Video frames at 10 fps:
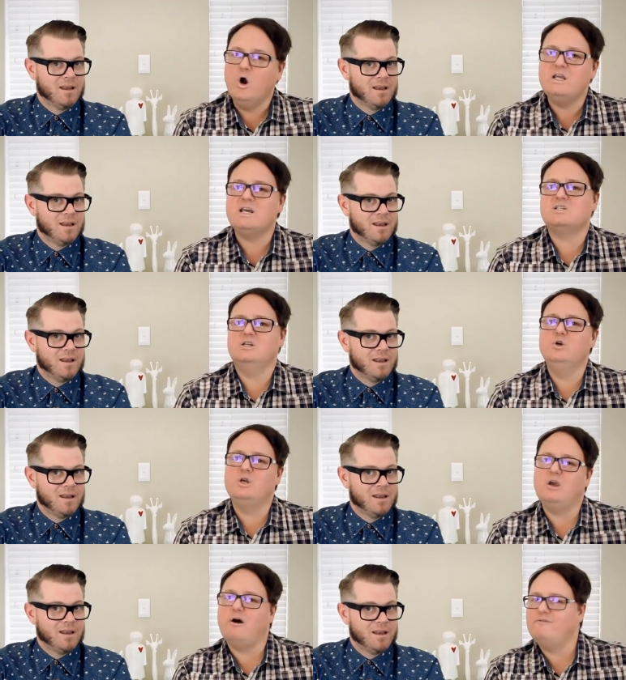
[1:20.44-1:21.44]
Speaker 1: Owning a
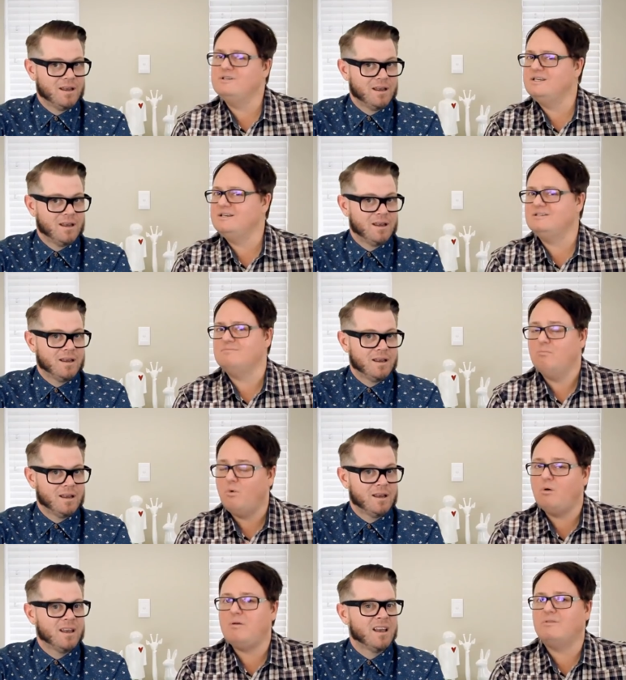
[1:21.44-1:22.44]
Saluki often says
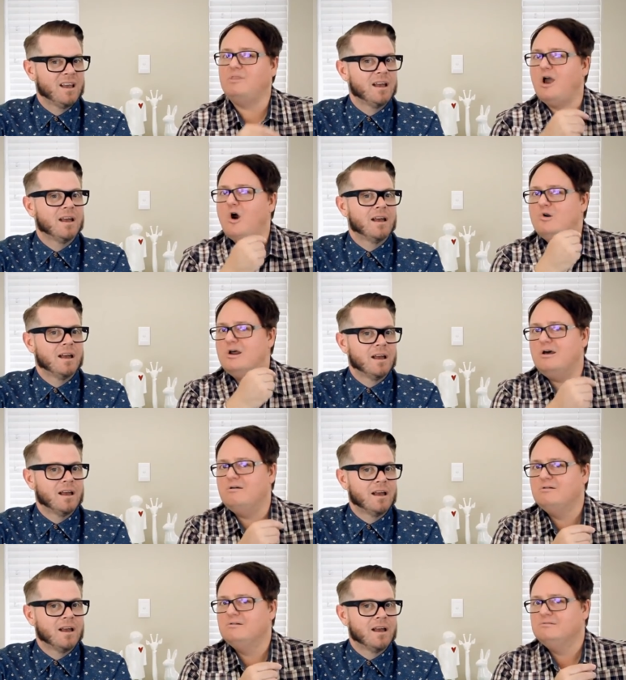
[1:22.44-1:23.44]
more about the
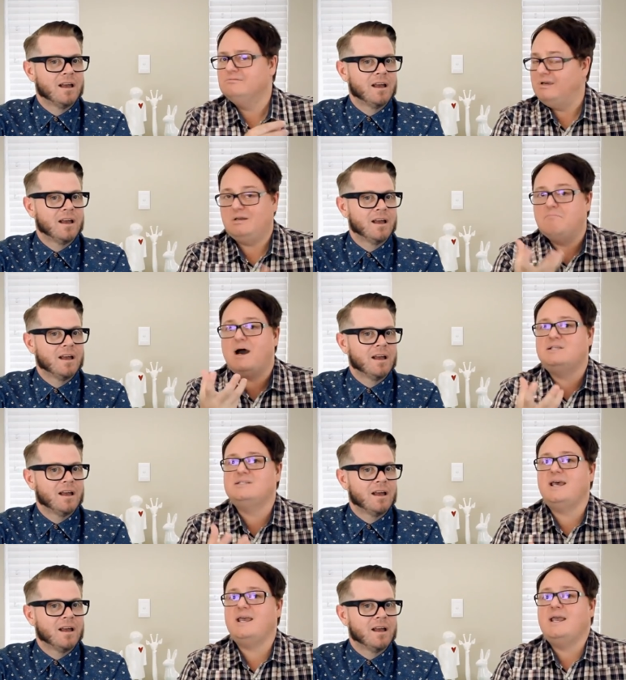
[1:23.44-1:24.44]
owner. It might
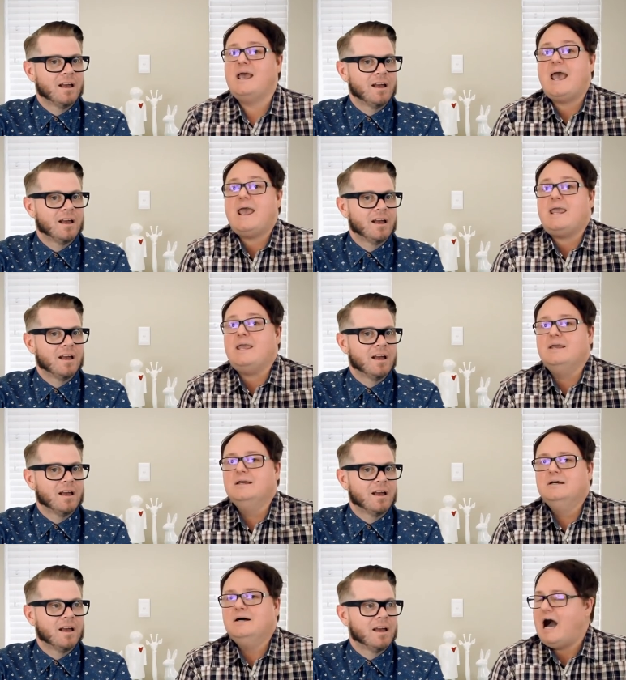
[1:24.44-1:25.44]
say, hey,
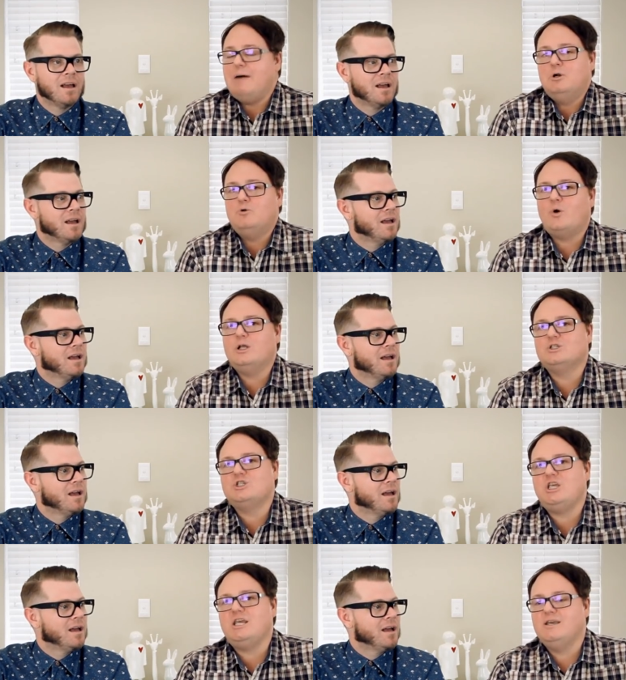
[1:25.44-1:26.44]
I'm a royal
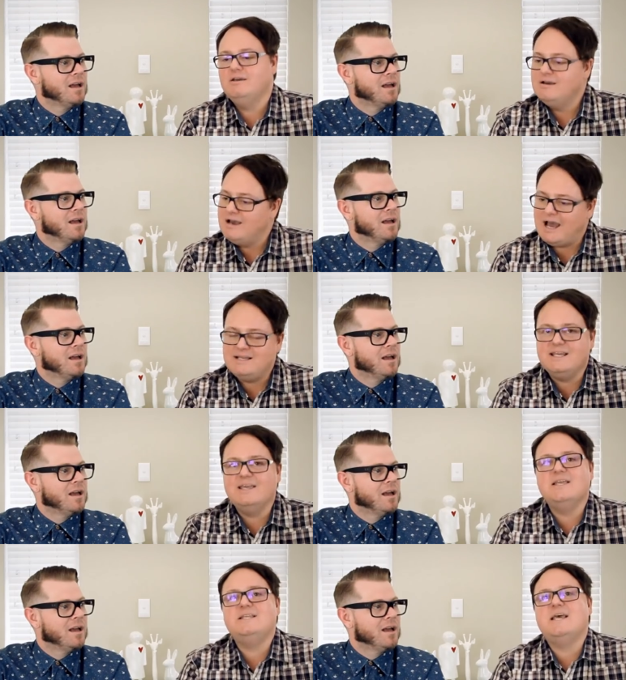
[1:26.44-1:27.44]
sheik hunting in the